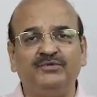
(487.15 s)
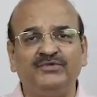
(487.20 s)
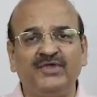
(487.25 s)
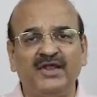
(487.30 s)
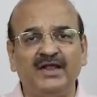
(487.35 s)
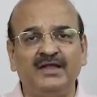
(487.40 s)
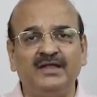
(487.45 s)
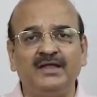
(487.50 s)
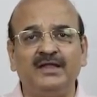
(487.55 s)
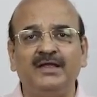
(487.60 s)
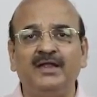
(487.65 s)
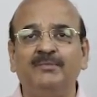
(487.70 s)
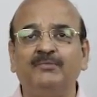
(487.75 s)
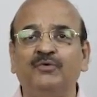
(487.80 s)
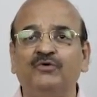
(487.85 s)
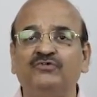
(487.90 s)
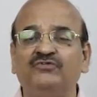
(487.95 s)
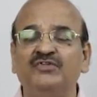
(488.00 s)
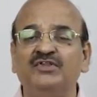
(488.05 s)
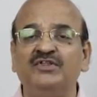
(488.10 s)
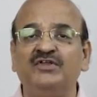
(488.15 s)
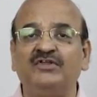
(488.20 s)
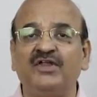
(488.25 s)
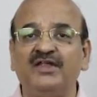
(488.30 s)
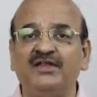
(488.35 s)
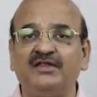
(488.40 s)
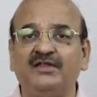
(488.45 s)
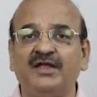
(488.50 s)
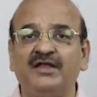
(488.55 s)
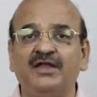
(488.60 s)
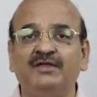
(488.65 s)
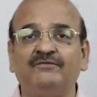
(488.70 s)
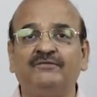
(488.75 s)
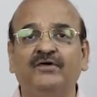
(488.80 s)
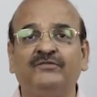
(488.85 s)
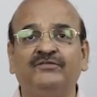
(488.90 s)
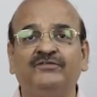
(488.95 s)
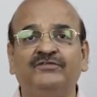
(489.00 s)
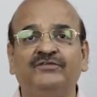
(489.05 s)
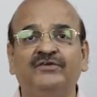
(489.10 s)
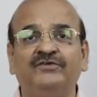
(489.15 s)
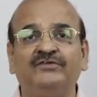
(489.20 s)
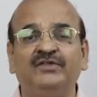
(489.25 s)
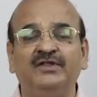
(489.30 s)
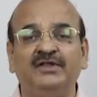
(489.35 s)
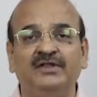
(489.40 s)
selecting and posting the right kind of officers